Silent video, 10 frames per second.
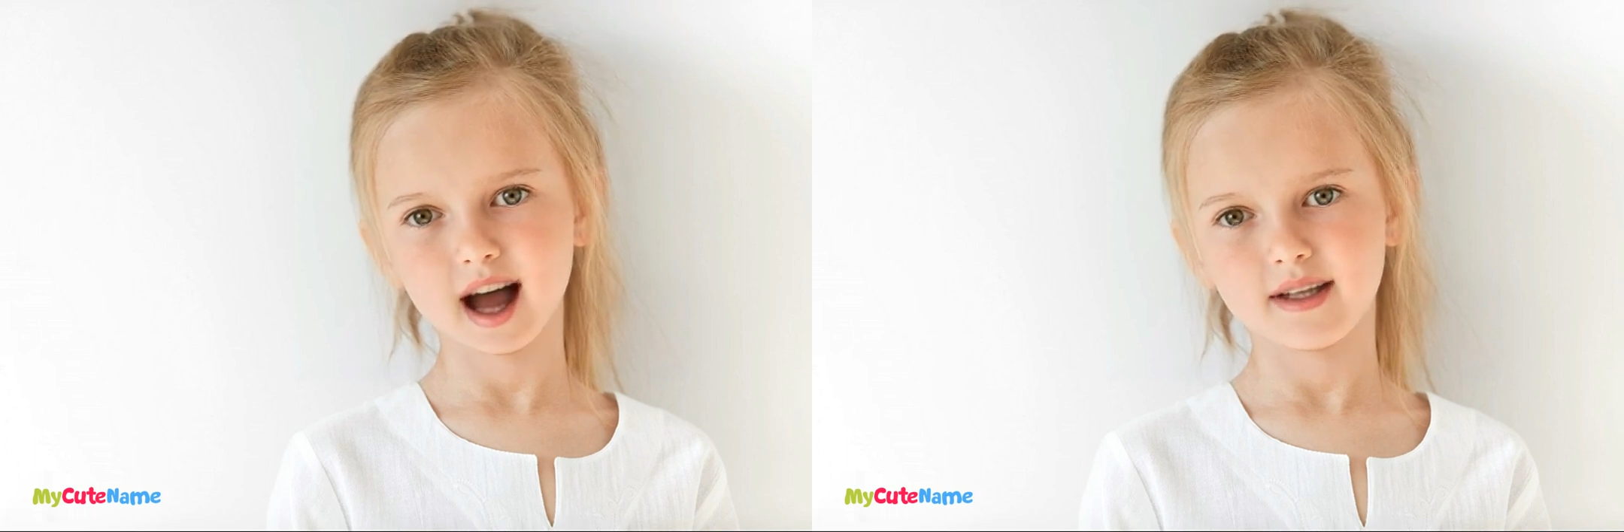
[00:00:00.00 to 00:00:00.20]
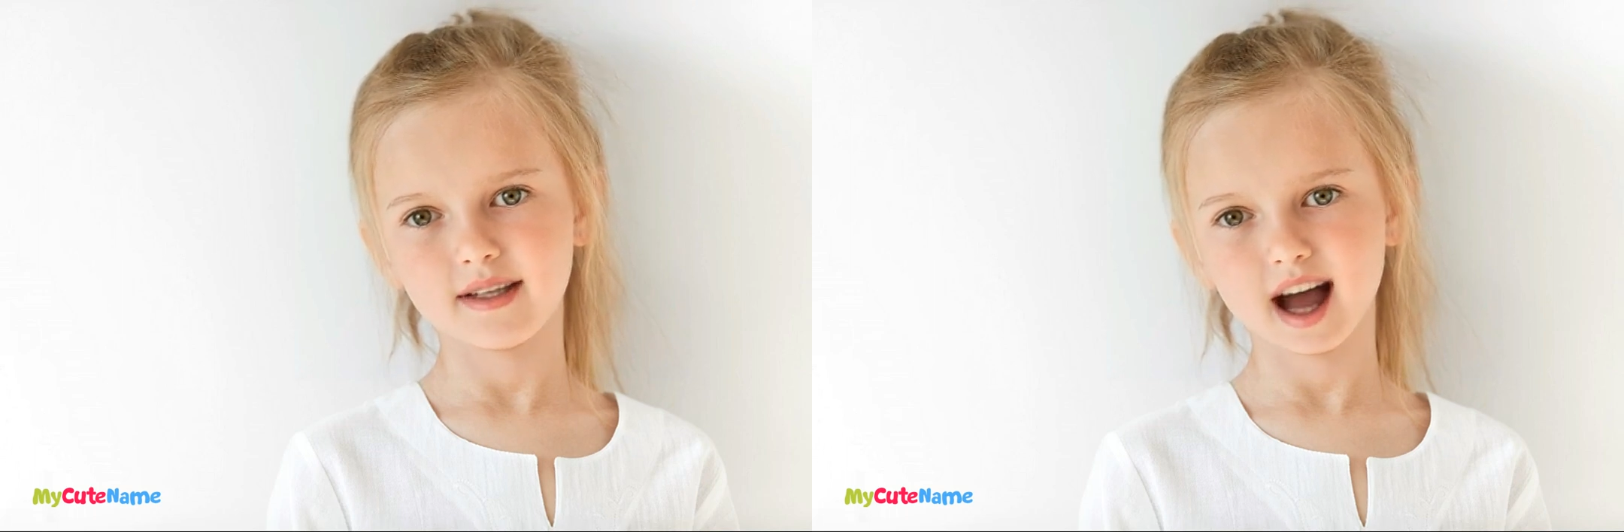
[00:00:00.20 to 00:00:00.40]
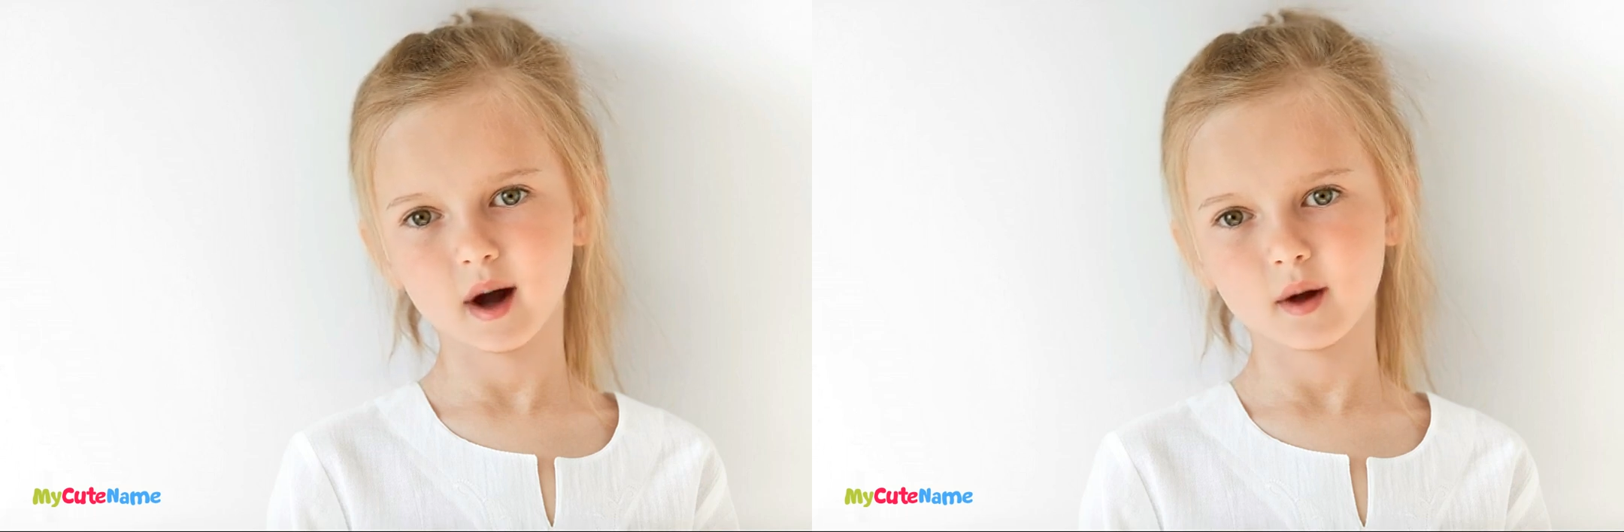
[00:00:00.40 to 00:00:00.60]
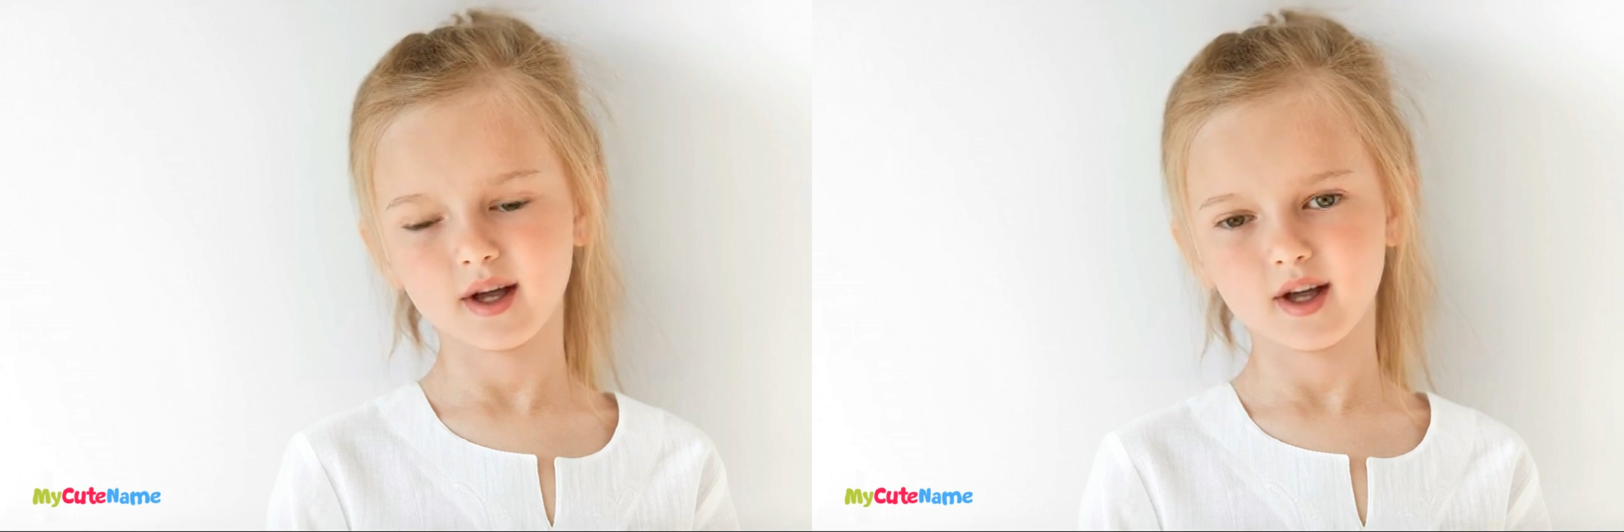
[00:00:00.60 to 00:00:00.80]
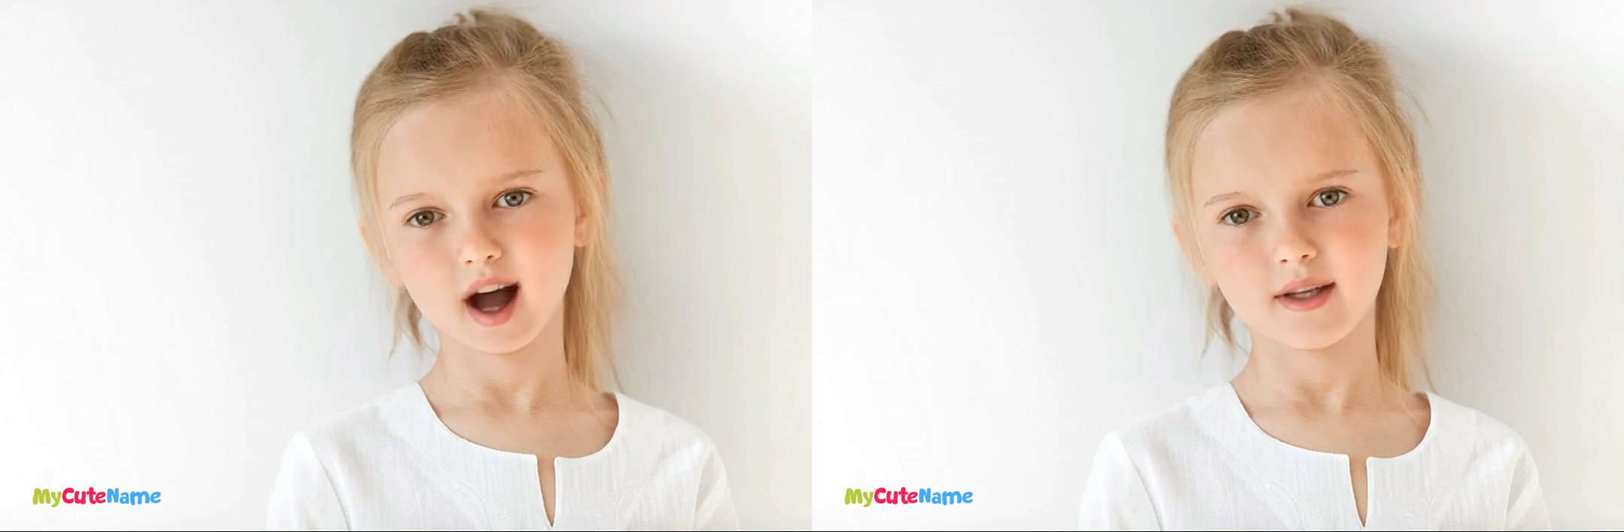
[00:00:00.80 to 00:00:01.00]
and
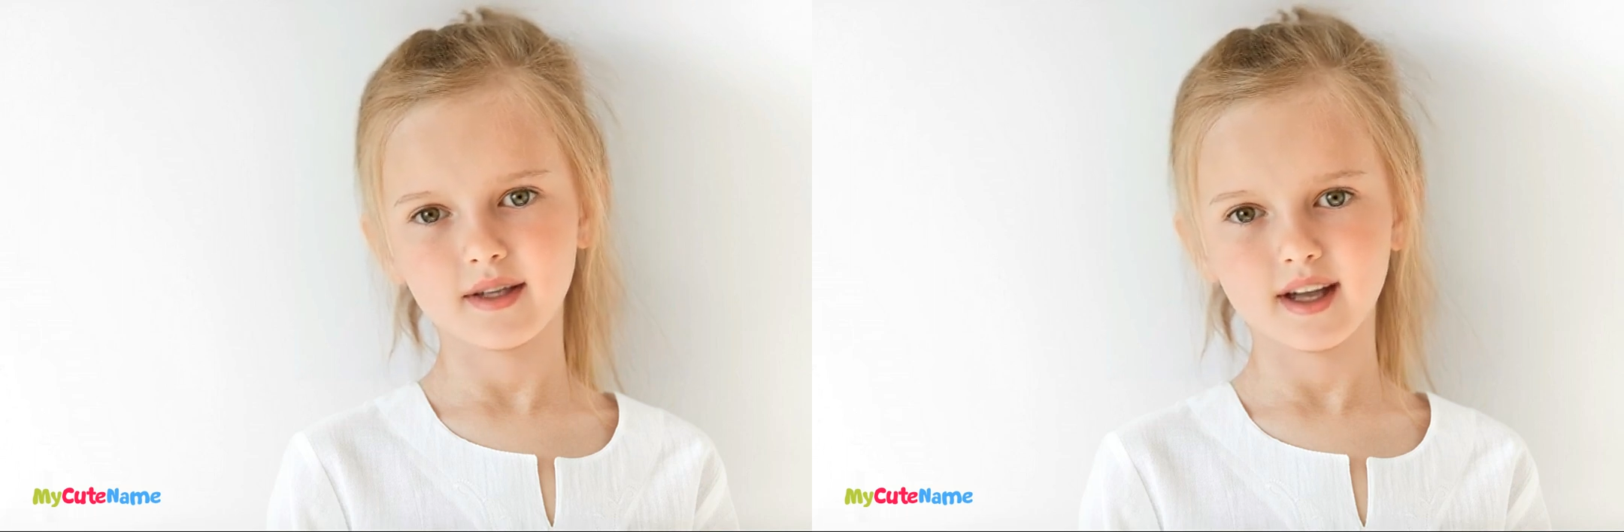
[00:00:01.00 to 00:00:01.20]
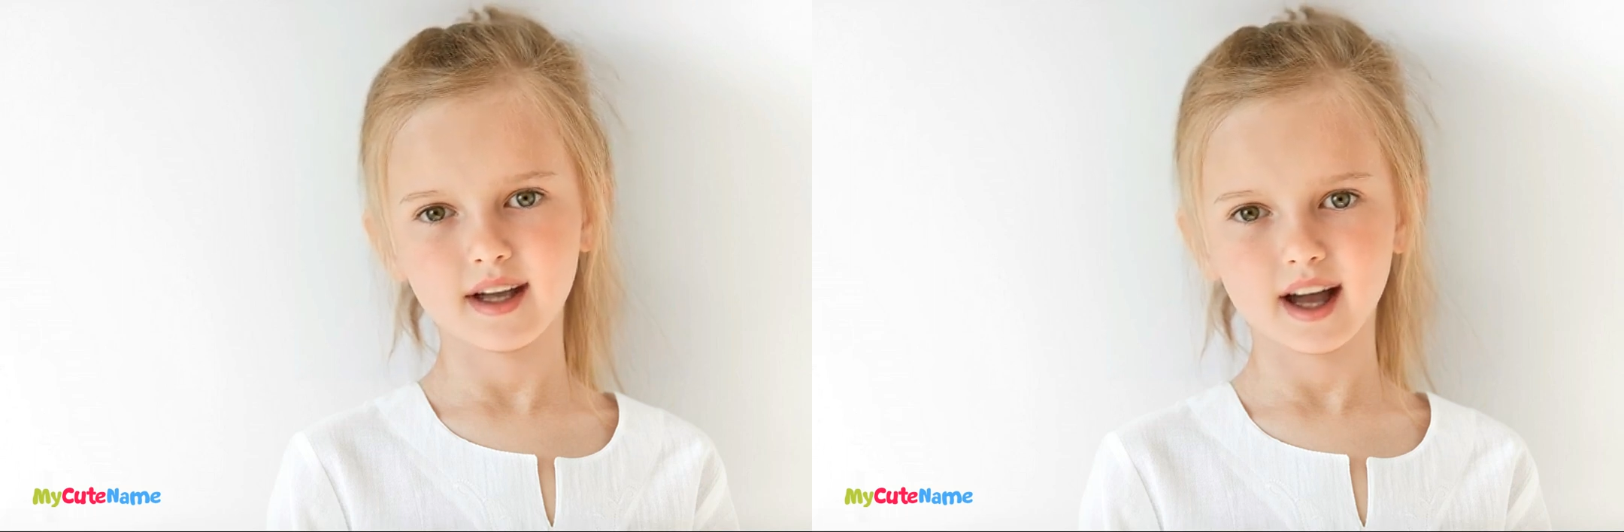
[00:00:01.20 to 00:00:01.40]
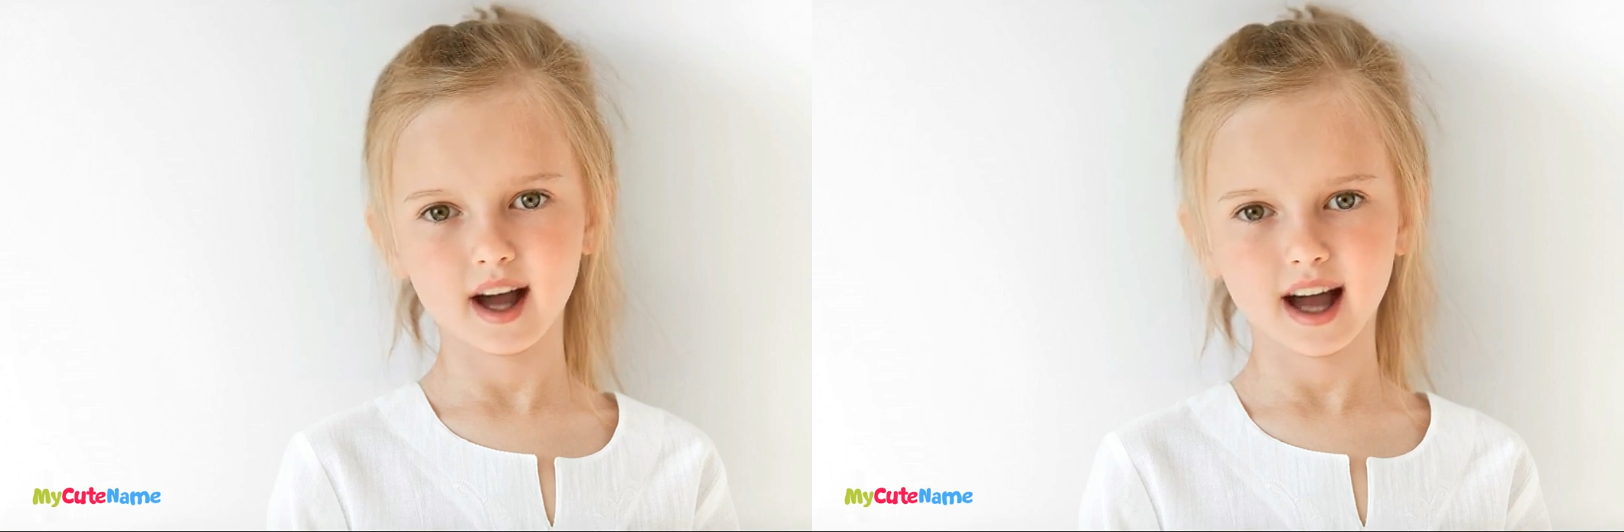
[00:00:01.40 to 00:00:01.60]
Darwin Joston,